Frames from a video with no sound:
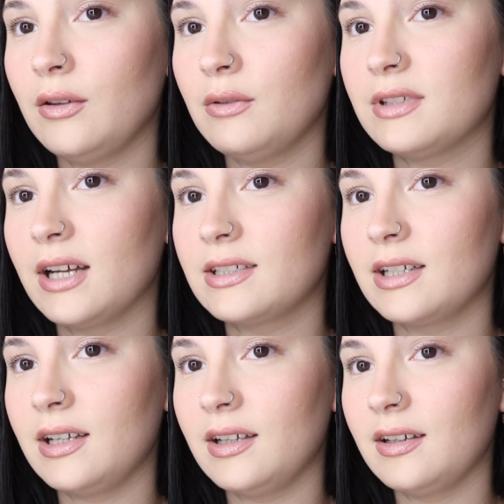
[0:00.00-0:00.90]
You touch
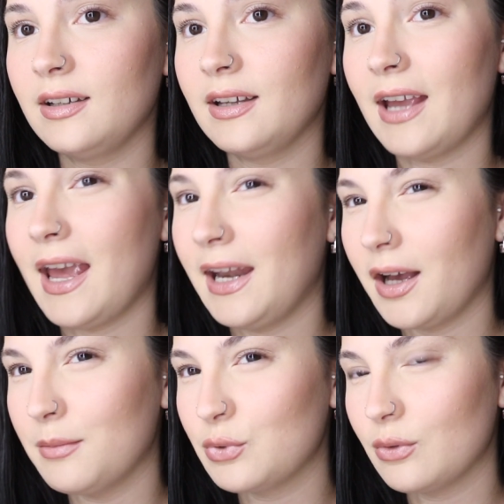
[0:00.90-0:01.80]
it and it
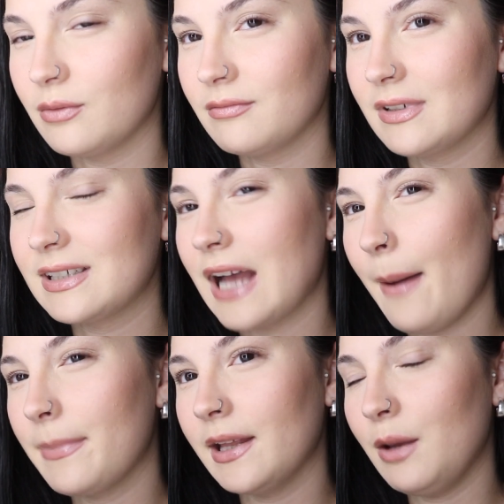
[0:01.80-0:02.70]
comes.
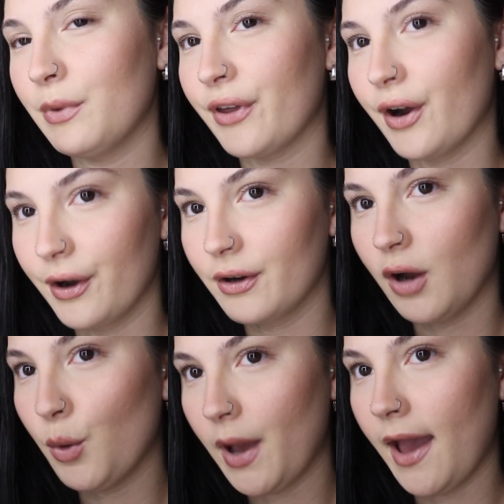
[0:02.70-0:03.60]
Stop playing with her,
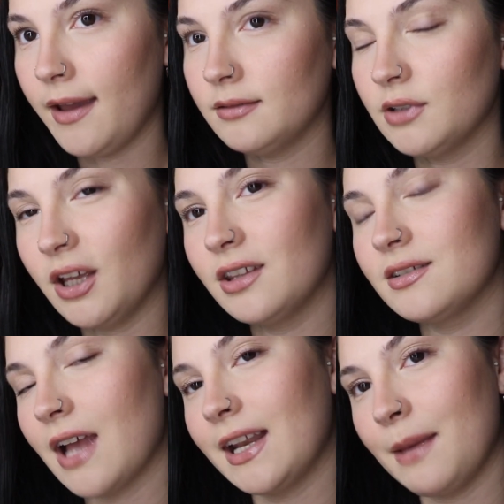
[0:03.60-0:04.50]
okay? Look at the
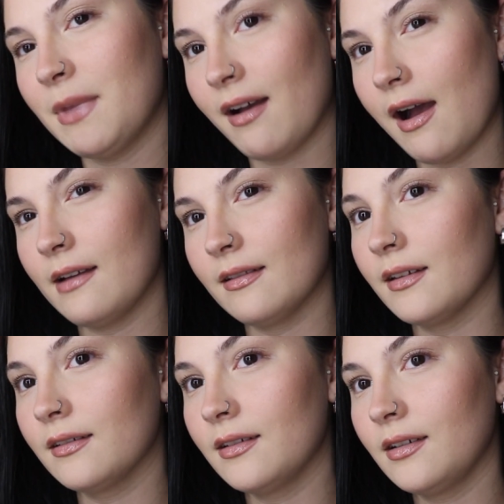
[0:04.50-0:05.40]
dynamic
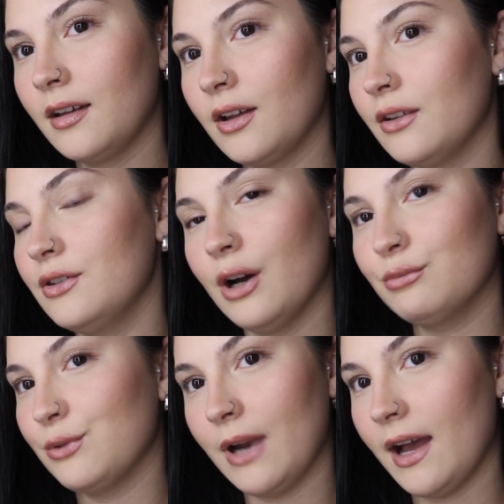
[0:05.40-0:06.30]
island.
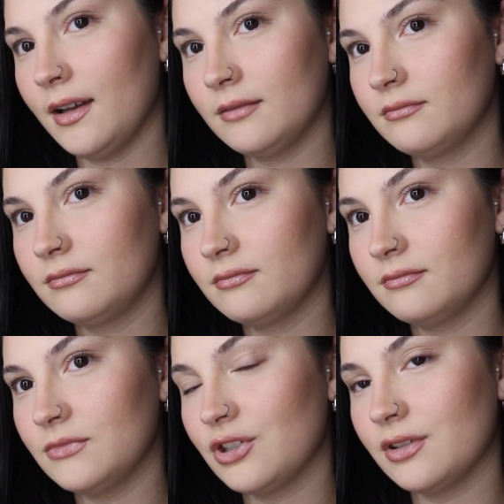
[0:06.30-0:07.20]
Don't do that.
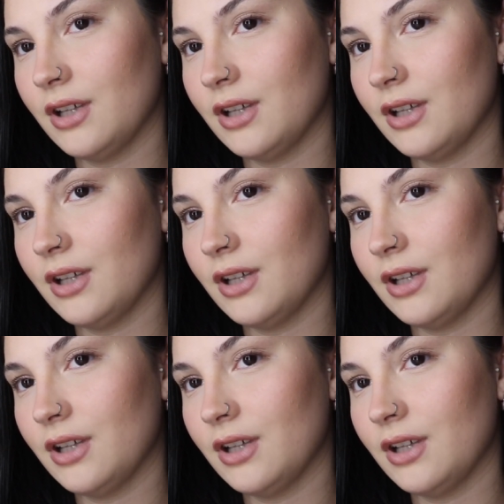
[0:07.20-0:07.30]
Just